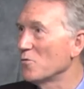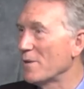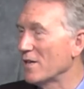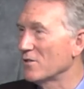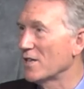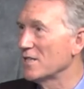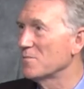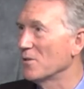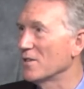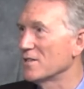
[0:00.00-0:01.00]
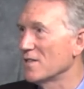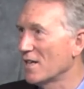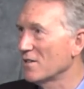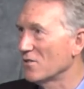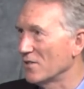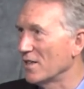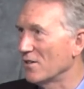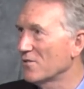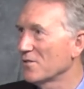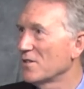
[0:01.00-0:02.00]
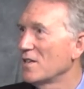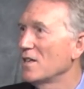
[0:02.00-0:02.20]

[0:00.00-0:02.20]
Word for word: Ruth Bader Ginsburg, is not in good health,